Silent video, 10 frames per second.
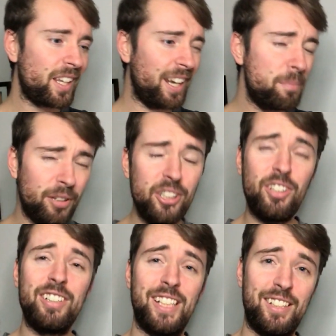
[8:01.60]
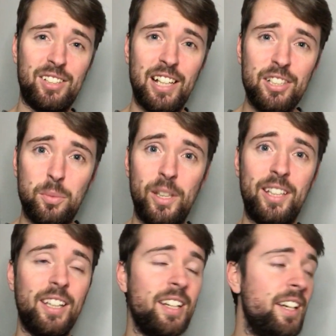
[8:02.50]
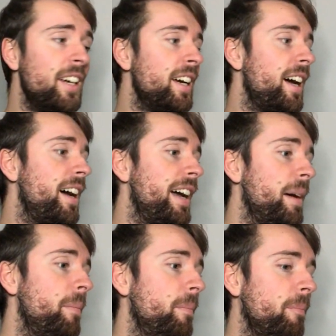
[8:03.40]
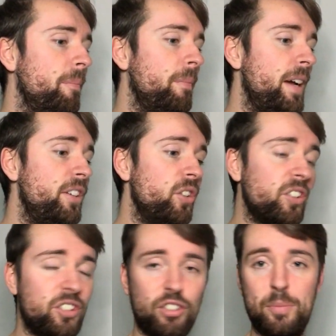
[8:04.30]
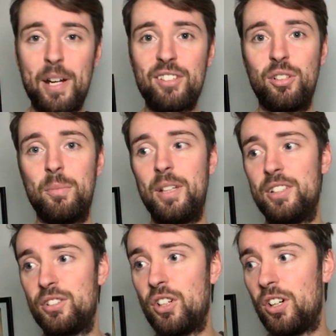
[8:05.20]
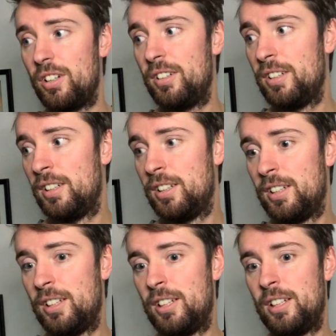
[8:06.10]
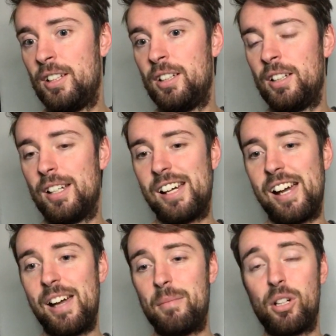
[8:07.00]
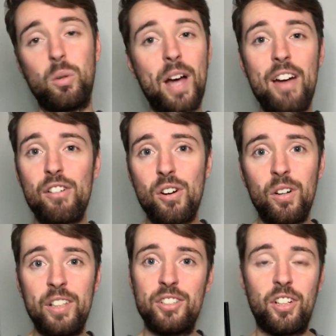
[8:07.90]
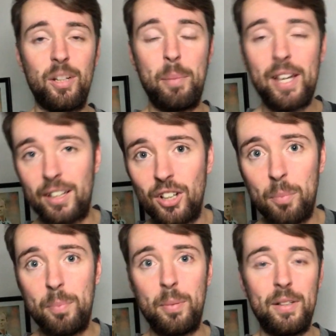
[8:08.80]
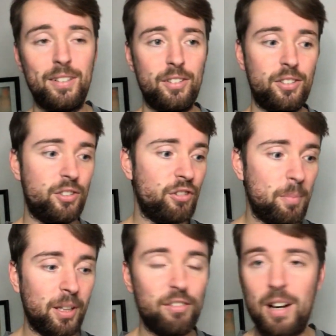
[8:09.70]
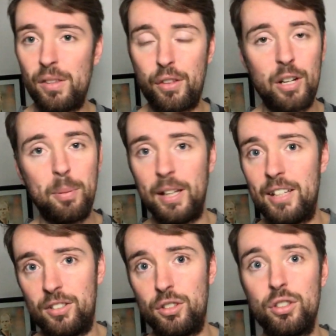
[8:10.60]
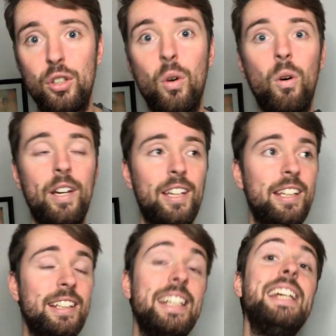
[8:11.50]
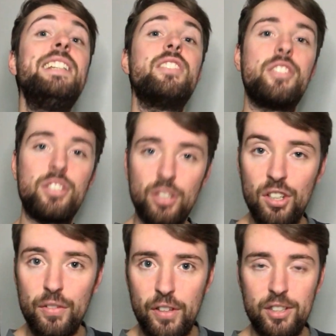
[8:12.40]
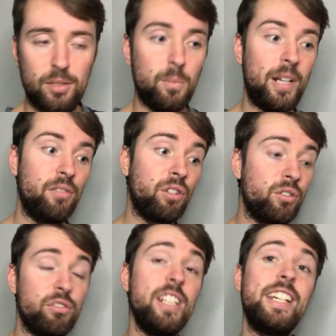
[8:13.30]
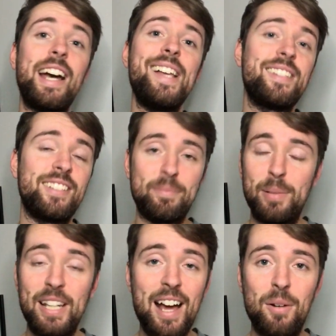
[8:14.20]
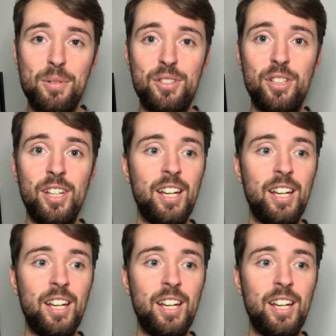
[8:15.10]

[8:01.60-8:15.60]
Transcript: and I'm pretty sure I said this last week, and no disrespect to him, he's not Aguero. He's not going to pick it up and dribble it around three players and score. He needs the service. And when Rodriguez has been out,